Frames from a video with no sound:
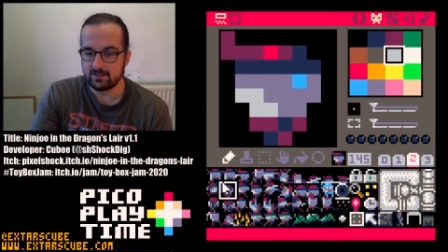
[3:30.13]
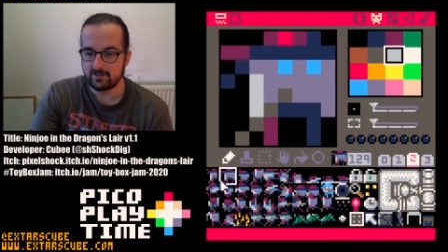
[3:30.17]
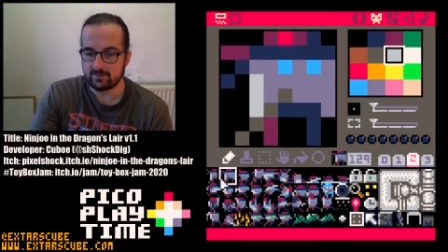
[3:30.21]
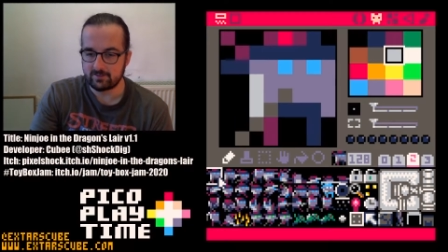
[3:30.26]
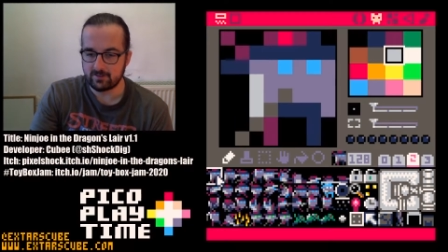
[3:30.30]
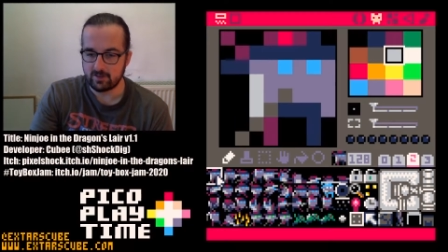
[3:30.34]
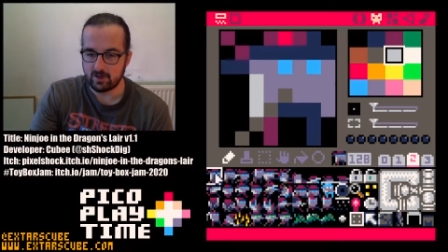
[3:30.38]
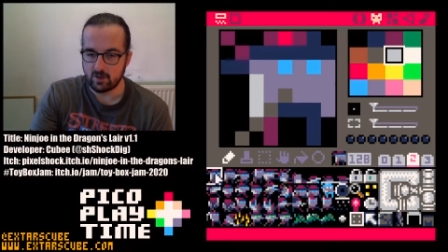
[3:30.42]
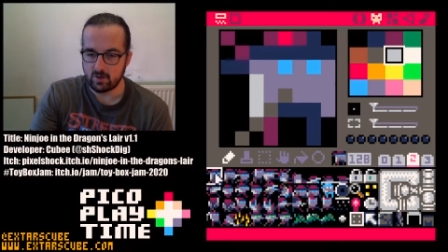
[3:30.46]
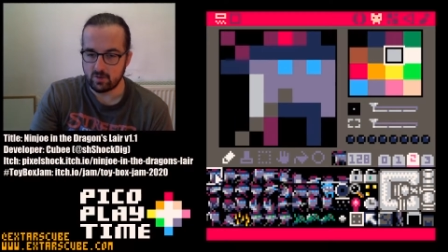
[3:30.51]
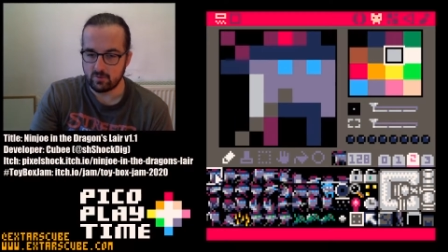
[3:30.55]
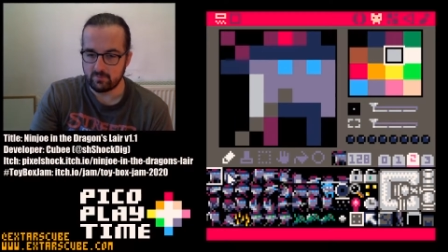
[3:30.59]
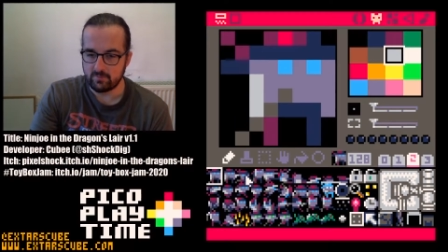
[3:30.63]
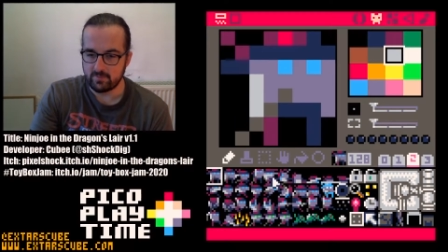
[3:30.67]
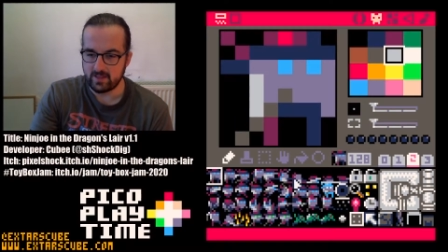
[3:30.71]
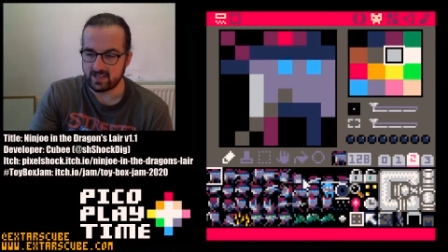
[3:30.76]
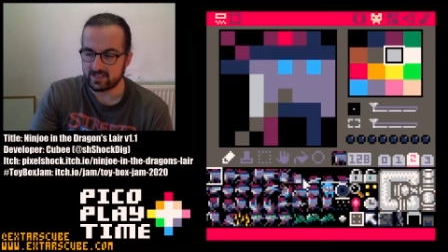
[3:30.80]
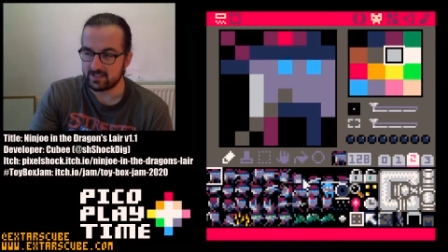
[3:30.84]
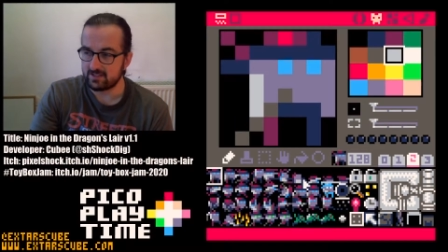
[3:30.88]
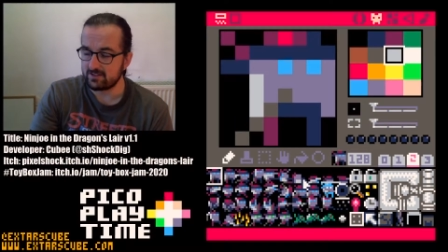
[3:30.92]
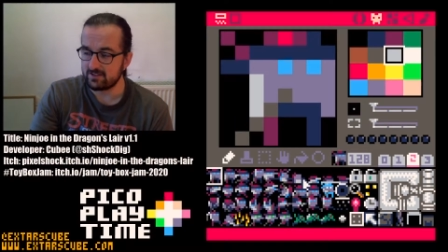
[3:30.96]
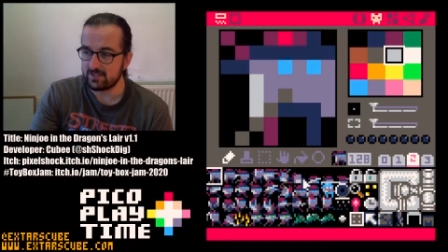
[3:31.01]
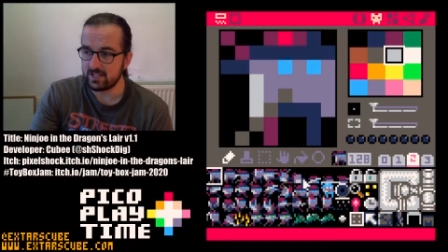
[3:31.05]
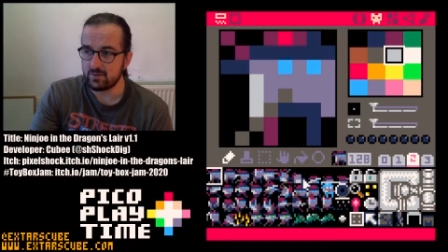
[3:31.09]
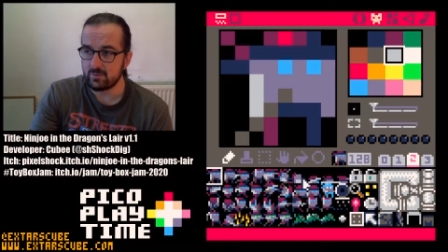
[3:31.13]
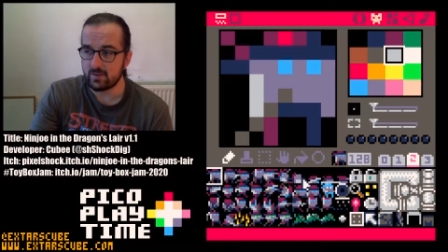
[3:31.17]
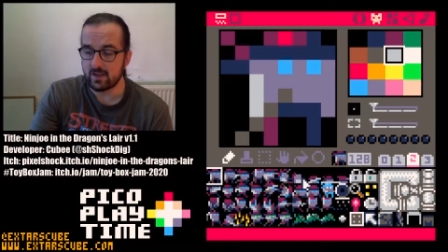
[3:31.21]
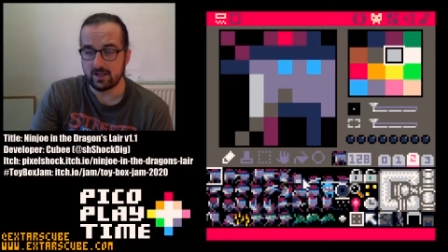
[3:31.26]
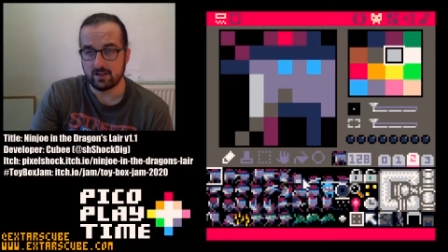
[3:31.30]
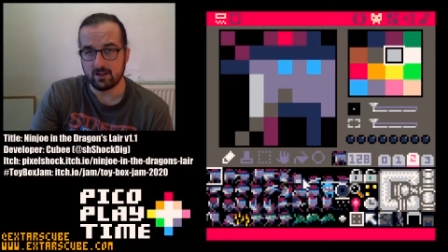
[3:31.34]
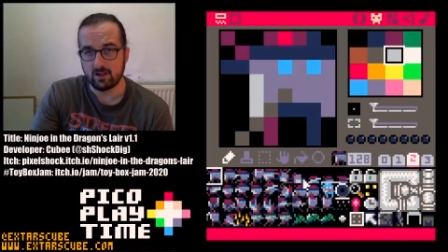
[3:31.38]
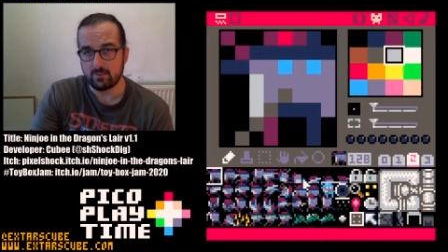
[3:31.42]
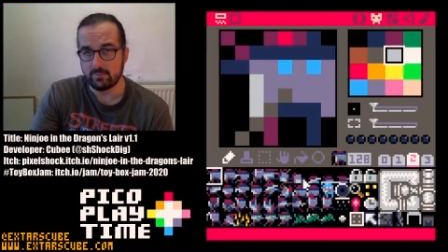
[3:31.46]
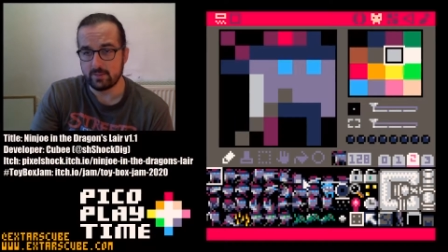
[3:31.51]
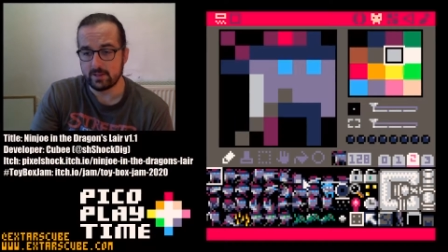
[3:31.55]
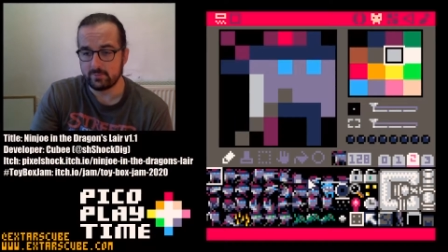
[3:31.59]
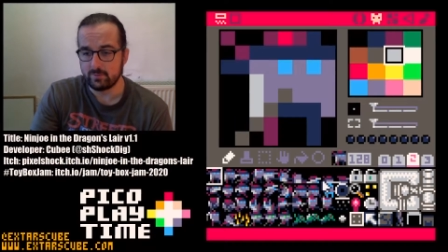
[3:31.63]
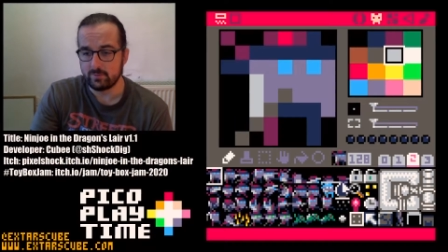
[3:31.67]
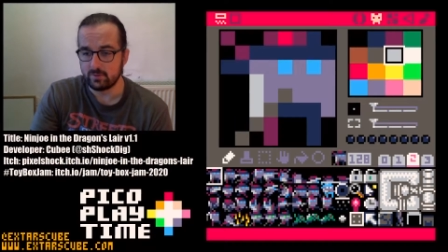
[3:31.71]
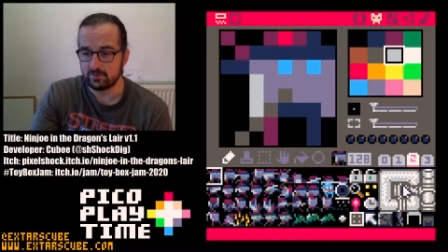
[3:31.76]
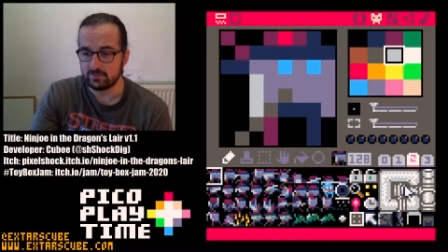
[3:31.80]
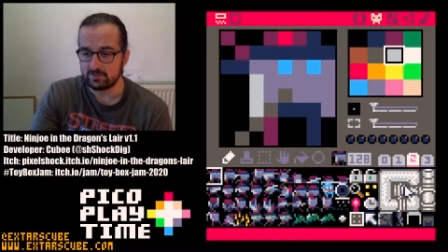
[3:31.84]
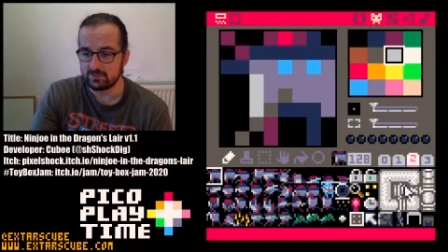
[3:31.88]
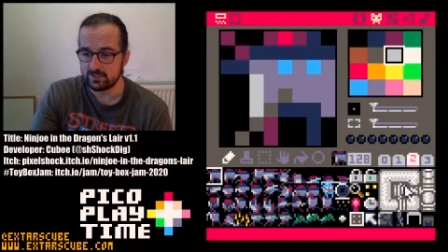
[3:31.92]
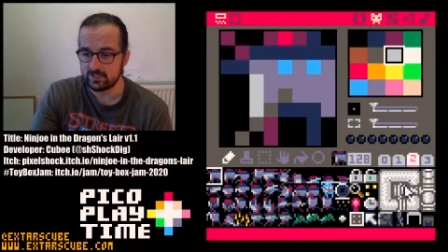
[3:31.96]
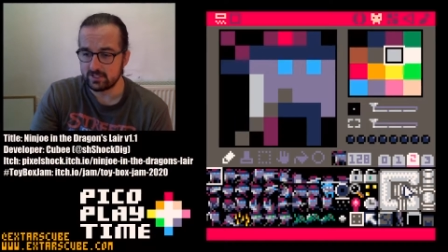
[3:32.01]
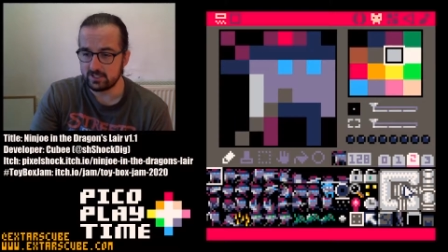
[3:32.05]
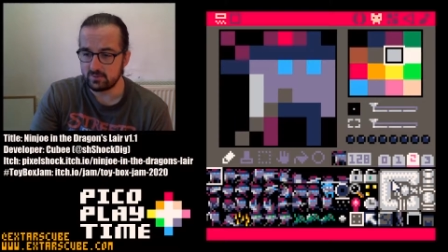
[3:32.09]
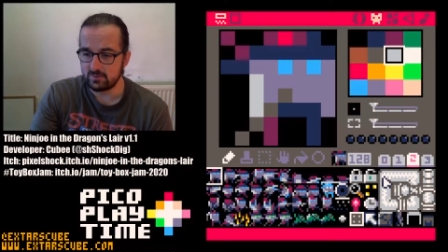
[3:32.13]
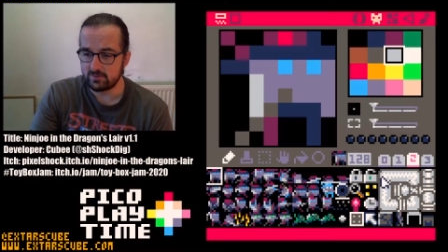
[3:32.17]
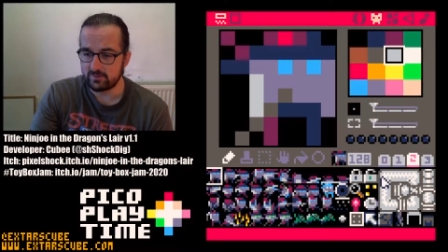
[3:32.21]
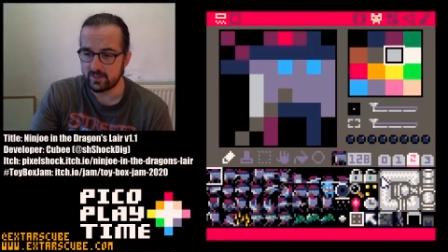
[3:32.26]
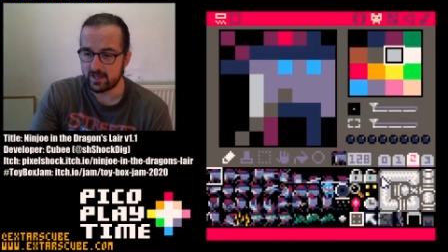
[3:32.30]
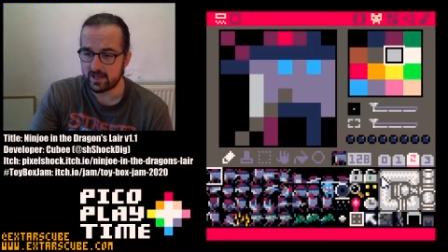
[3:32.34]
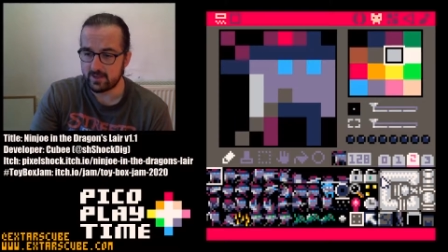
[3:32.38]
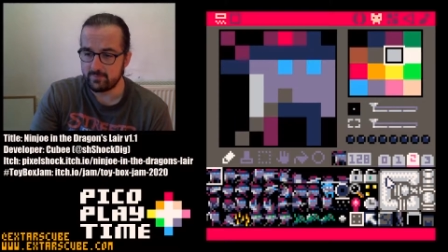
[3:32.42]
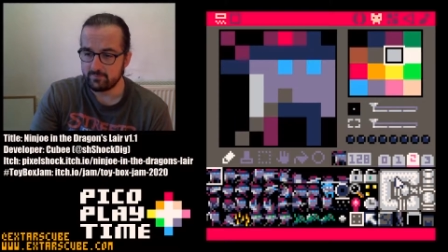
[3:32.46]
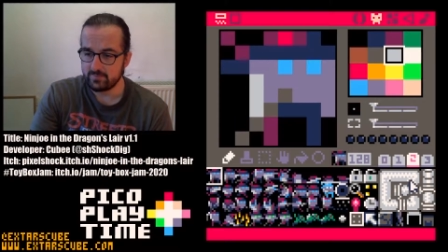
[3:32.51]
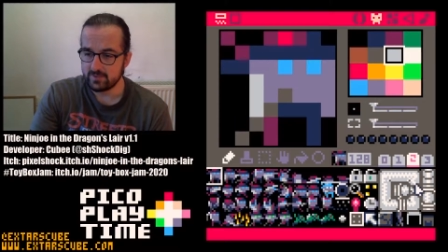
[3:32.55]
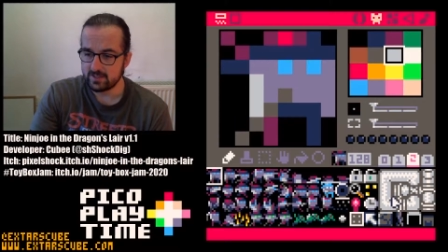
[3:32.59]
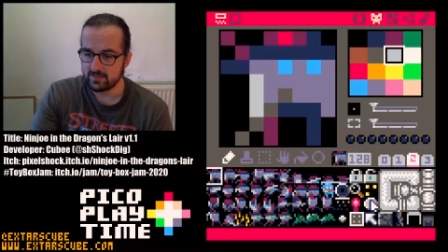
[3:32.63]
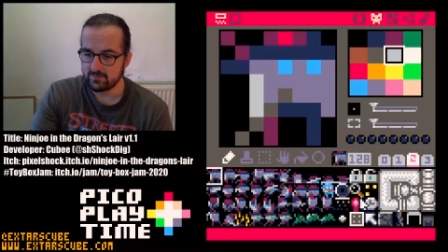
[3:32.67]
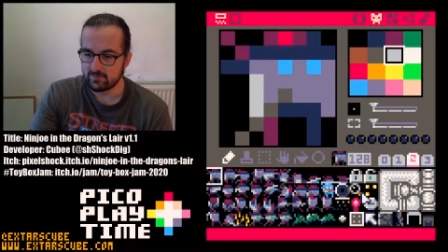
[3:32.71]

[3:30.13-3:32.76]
so I can see why a lot of people want to use that.